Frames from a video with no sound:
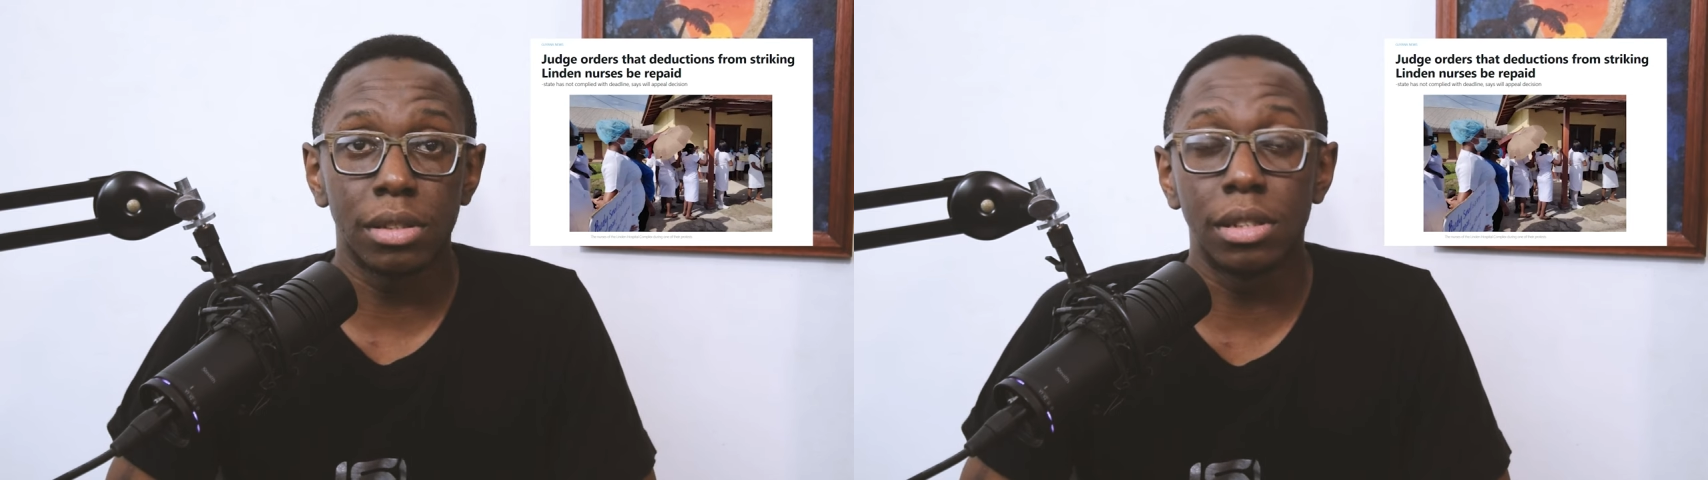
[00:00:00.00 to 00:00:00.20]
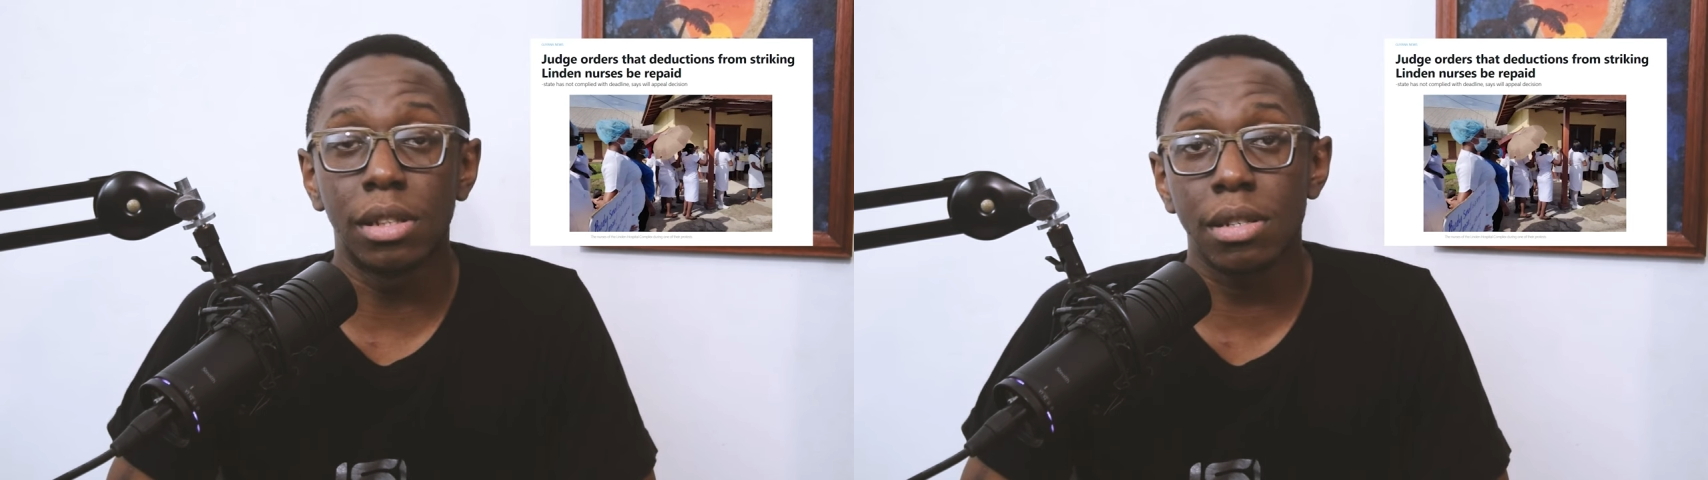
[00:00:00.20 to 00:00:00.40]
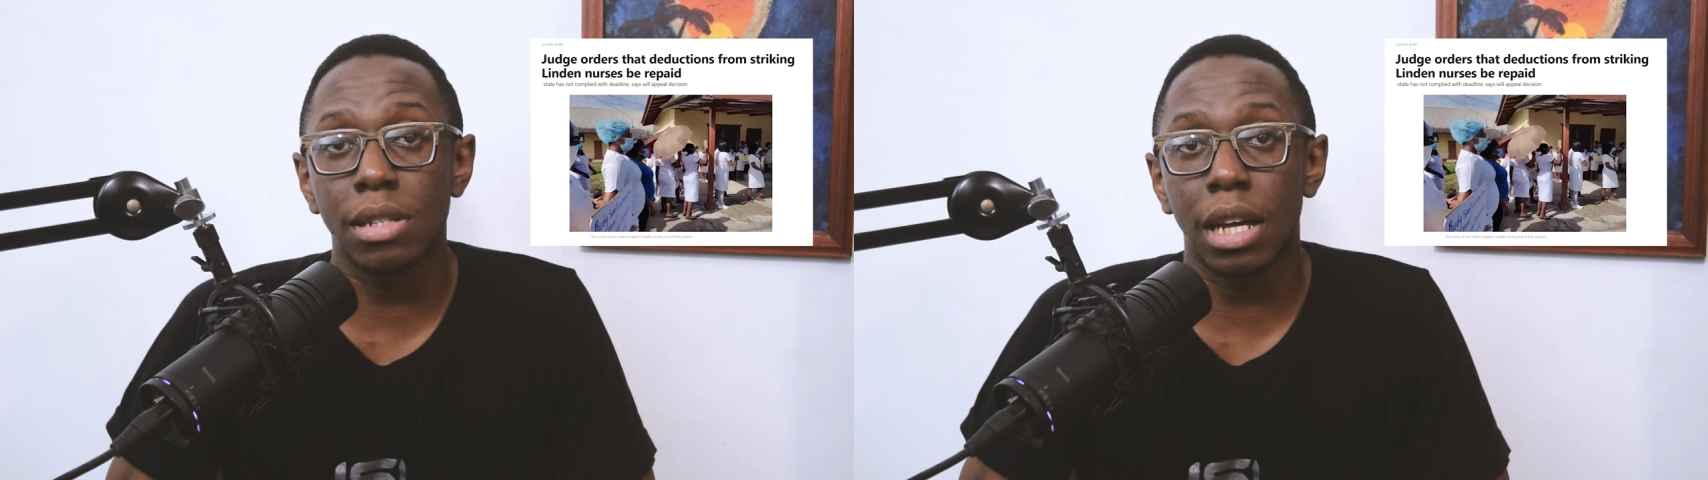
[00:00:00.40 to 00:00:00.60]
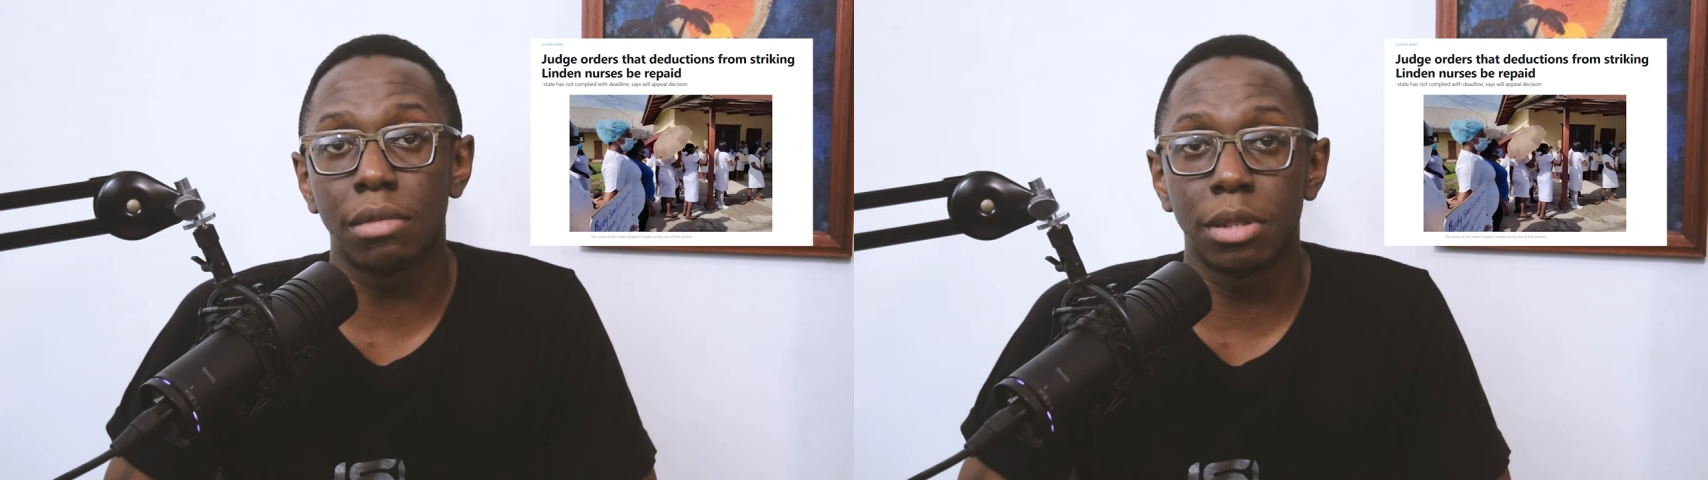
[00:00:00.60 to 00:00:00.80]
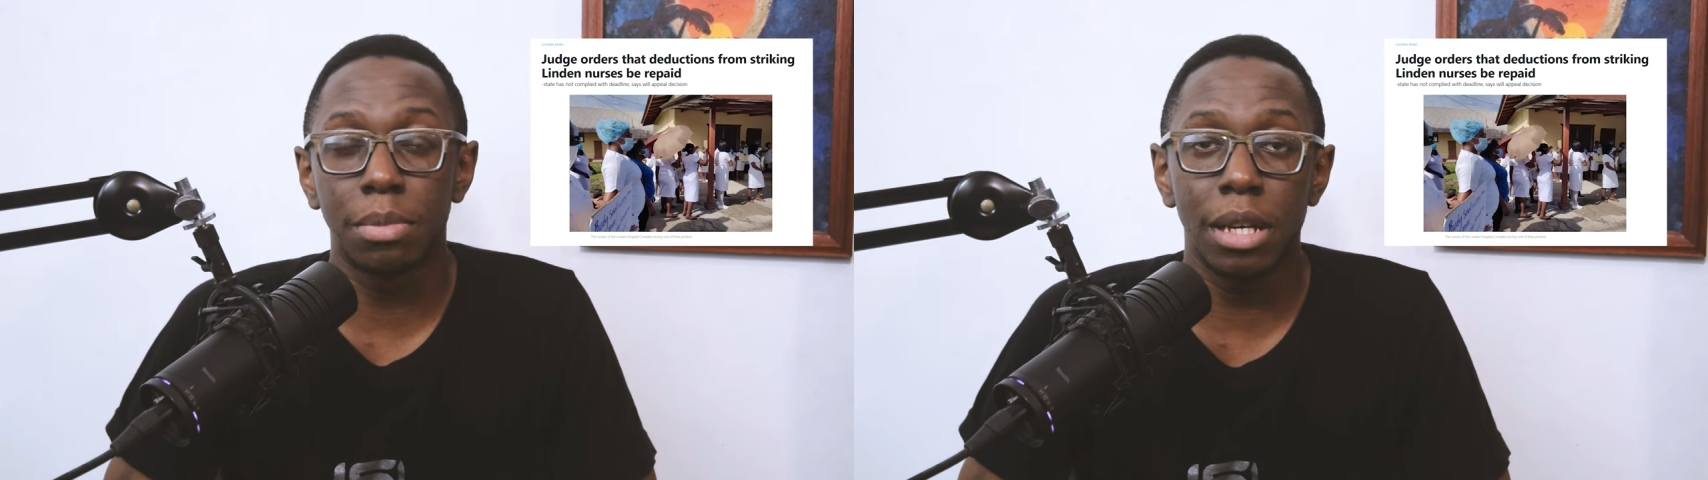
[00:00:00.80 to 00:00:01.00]
deduct
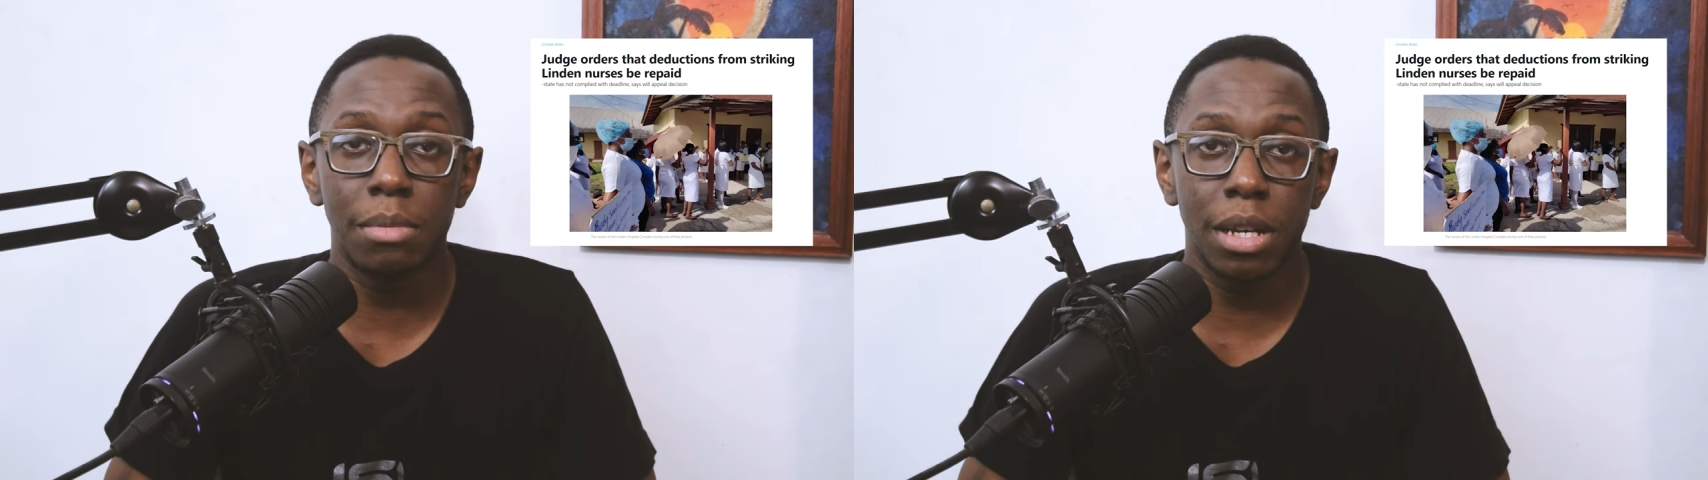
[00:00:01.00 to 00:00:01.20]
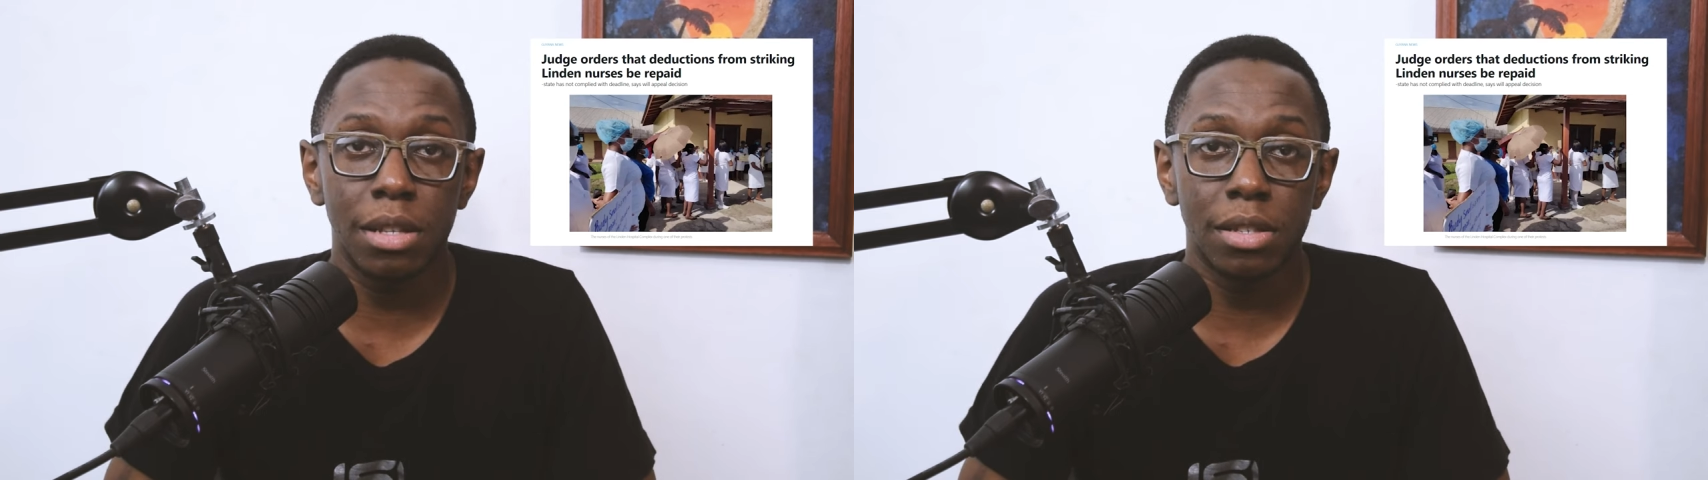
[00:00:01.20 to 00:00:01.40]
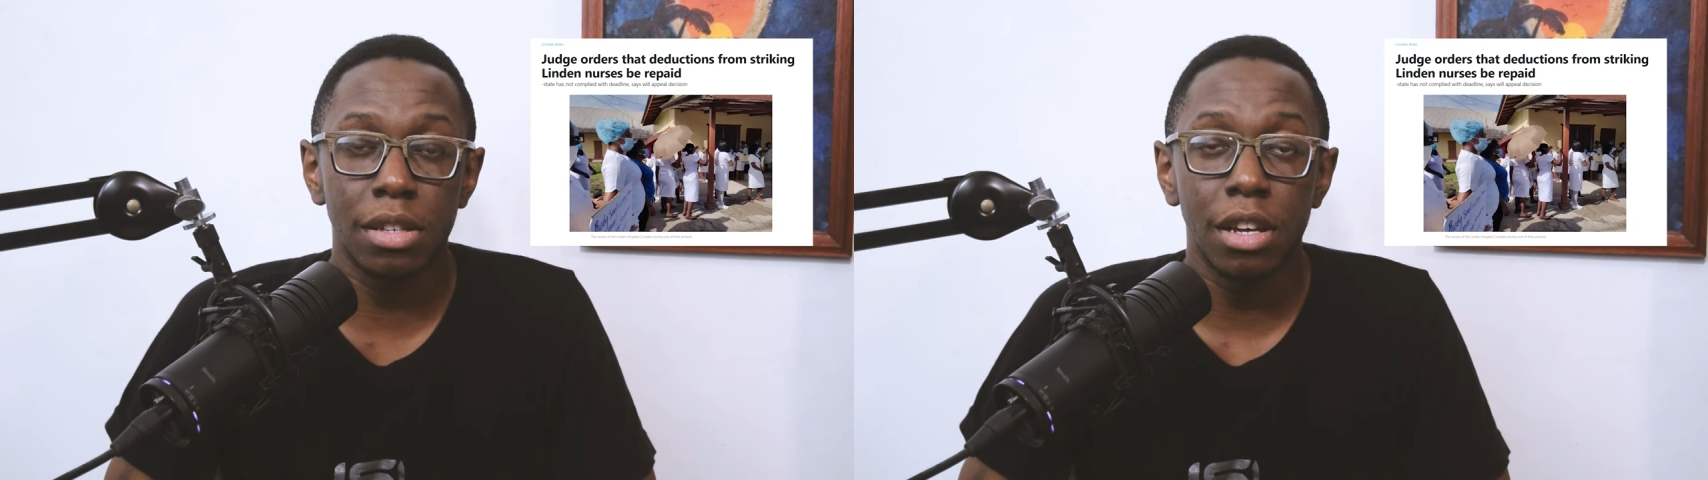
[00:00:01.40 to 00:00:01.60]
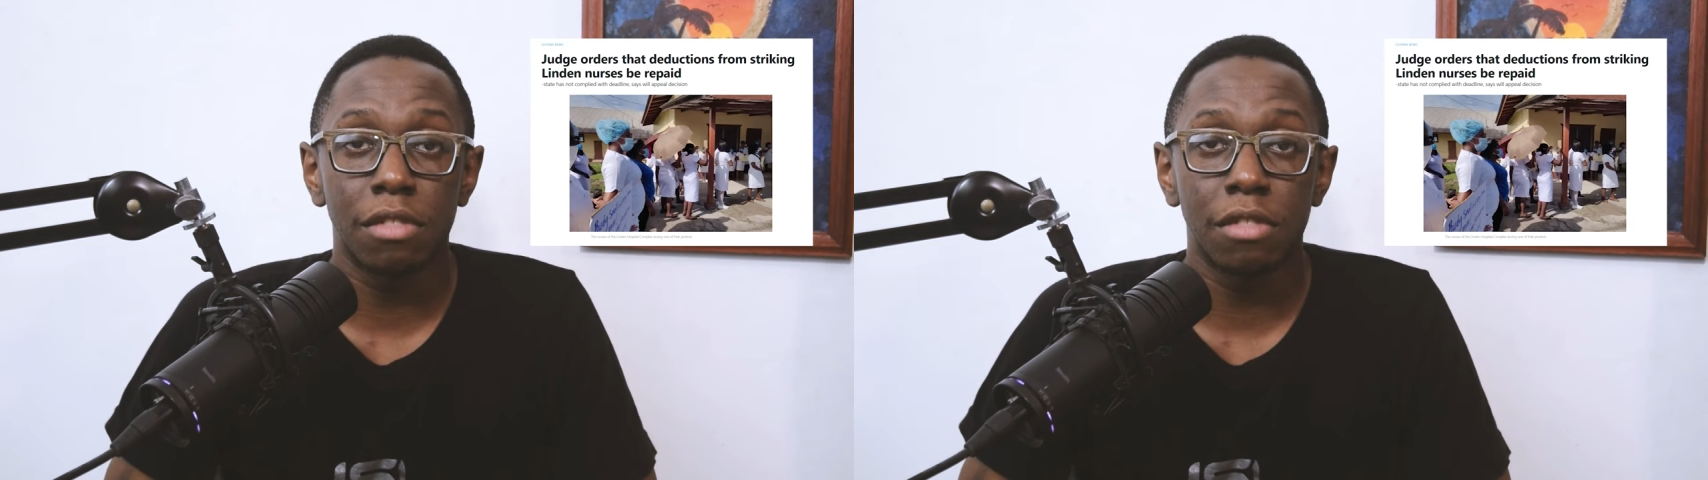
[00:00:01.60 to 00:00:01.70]
salary payments